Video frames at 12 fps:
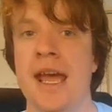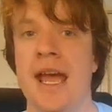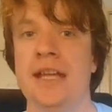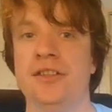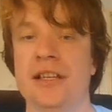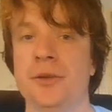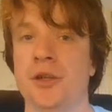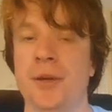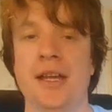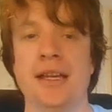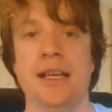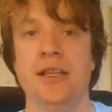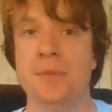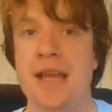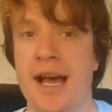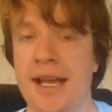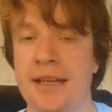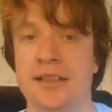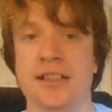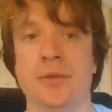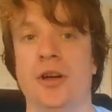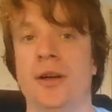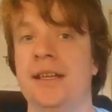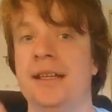And sometimes that gets me hate,
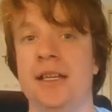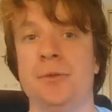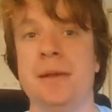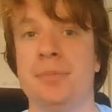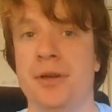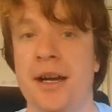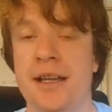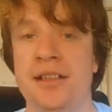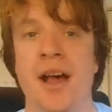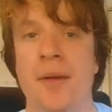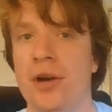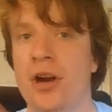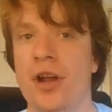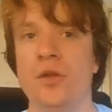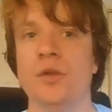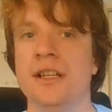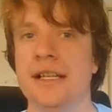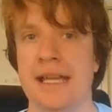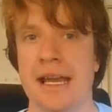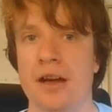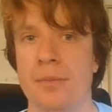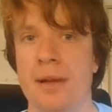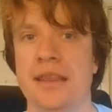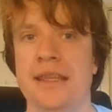sometimes that gets me praise, but I don't really care
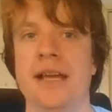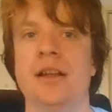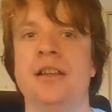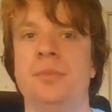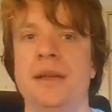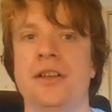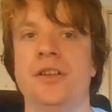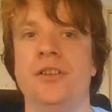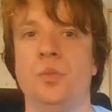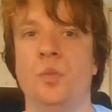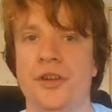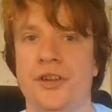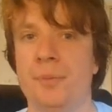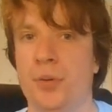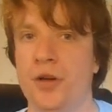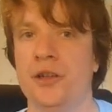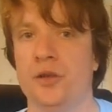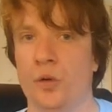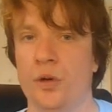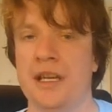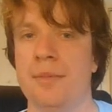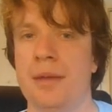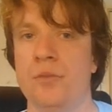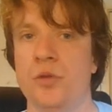about that, is because what's the point of
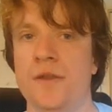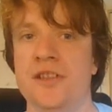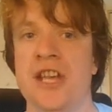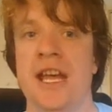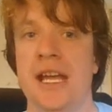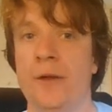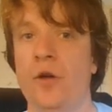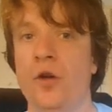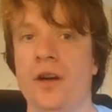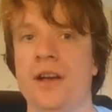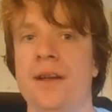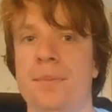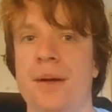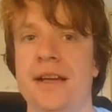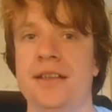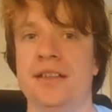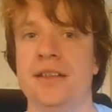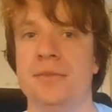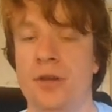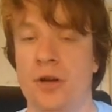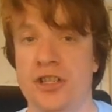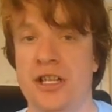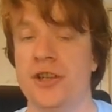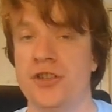talking about movies if you're not going to base it or
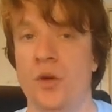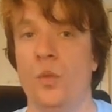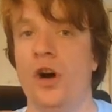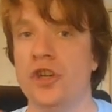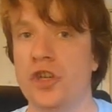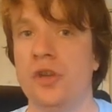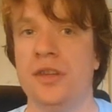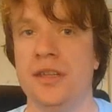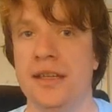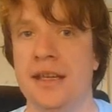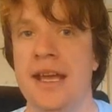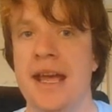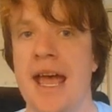judge on what you think?